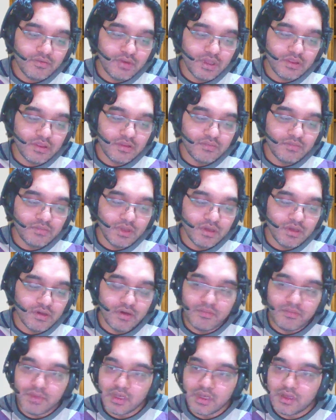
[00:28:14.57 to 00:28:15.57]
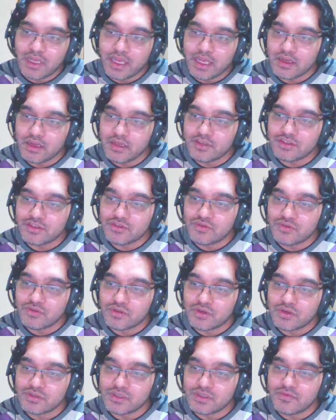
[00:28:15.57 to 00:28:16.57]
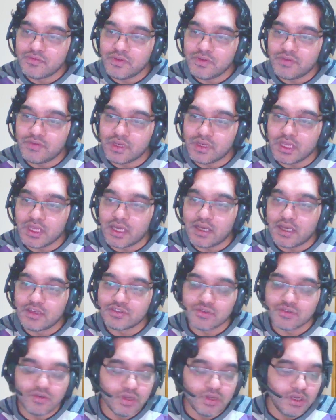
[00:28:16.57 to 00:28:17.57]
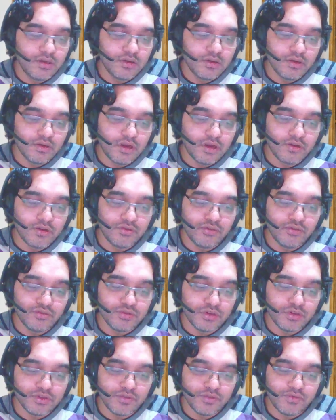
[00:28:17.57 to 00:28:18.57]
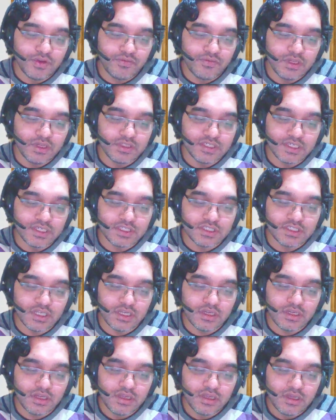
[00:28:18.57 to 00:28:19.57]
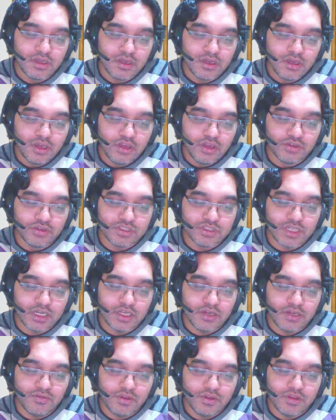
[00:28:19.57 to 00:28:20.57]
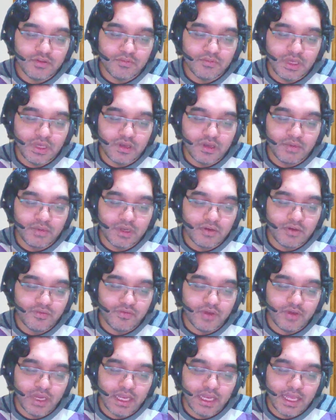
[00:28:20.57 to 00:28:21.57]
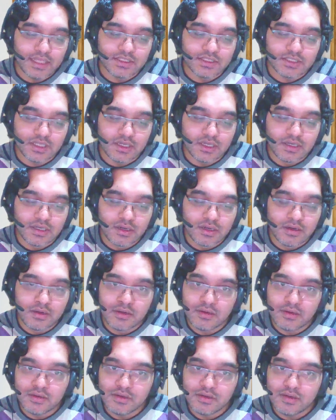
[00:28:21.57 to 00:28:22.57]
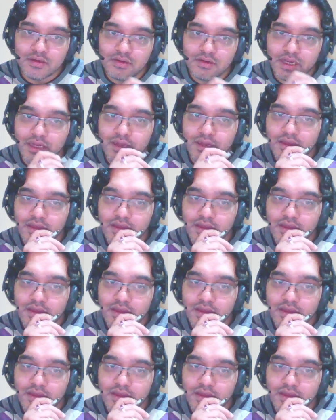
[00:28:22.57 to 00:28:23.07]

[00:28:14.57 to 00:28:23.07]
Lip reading: with becoming like it's 2015. Yeah. So in around 2015, 16, you started with becoming a freelancer, right?